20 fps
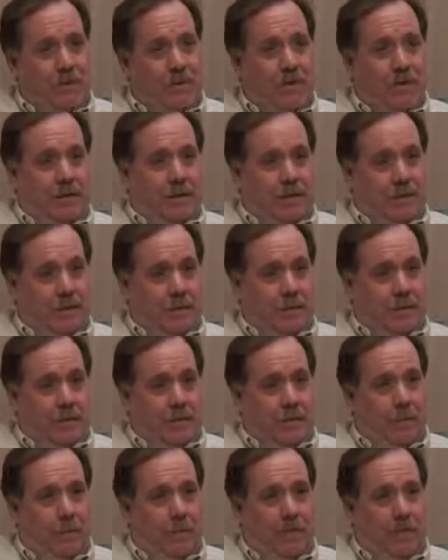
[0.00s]
and then the vote
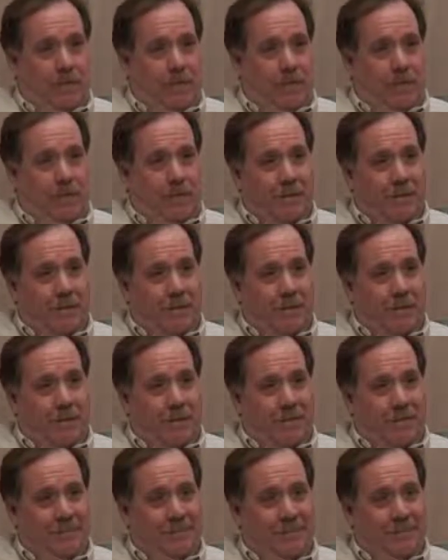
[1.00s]
will be the following
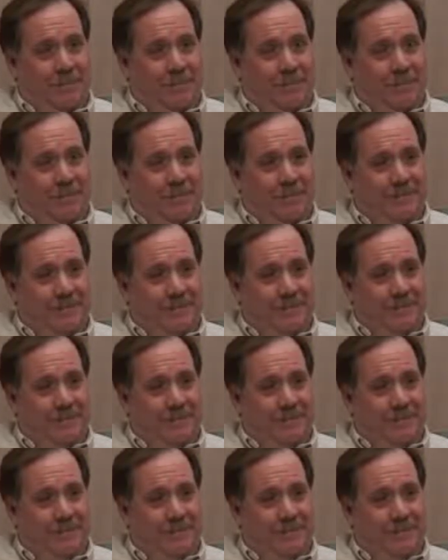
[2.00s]
week.